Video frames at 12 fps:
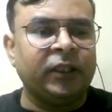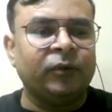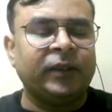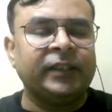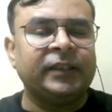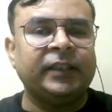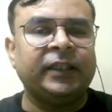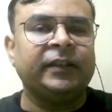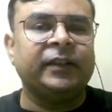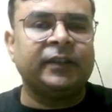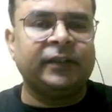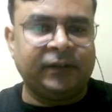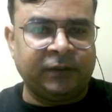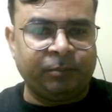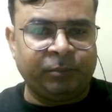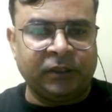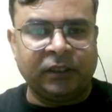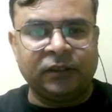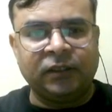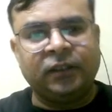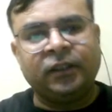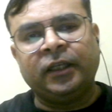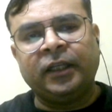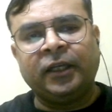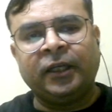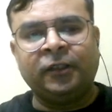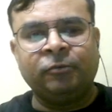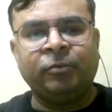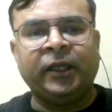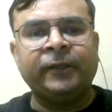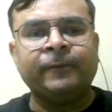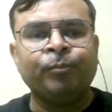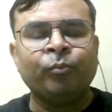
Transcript: you can say in this piston cylinder arrangement,